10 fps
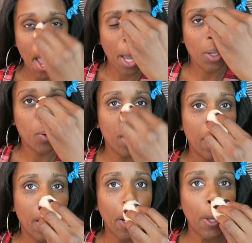I'll go
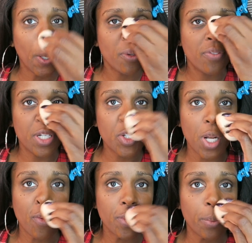ahead and finish
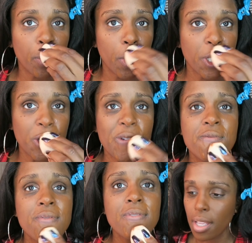it off with the brush.
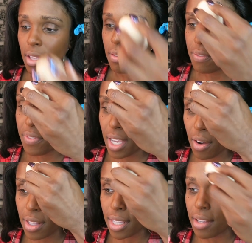
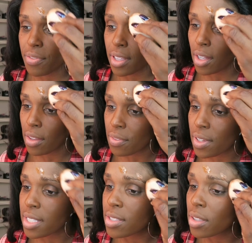Very light feeling on the
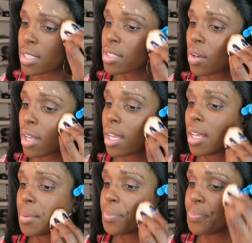face, so let's go
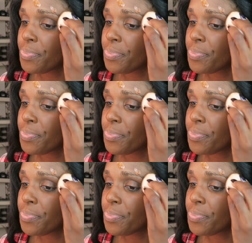ahead.